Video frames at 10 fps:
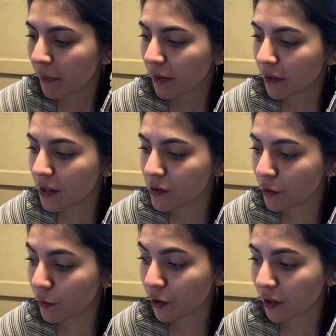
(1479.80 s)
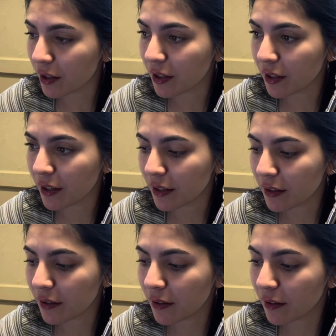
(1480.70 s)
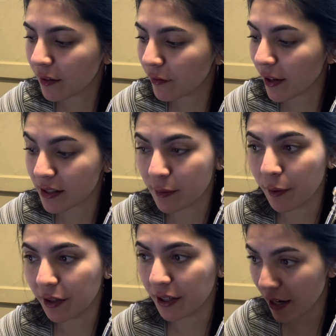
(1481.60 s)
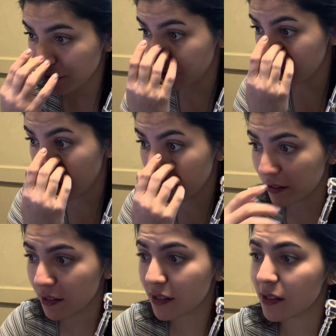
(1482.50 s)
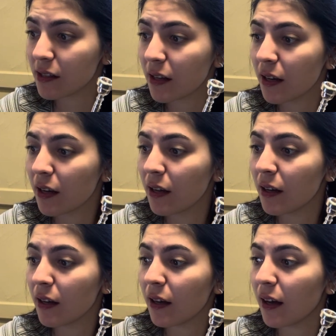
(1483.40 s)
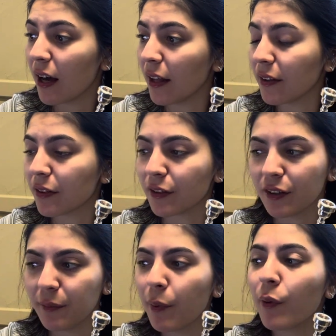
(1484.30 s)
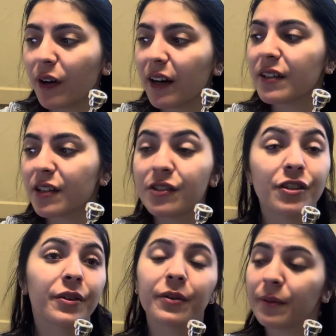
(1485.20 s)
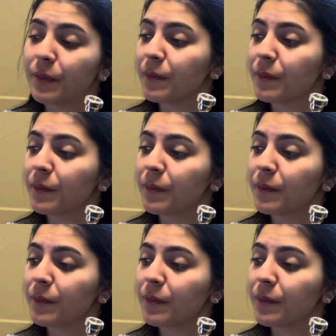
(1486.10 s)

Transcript: These are really good flexibility exercises. I think they're important to do.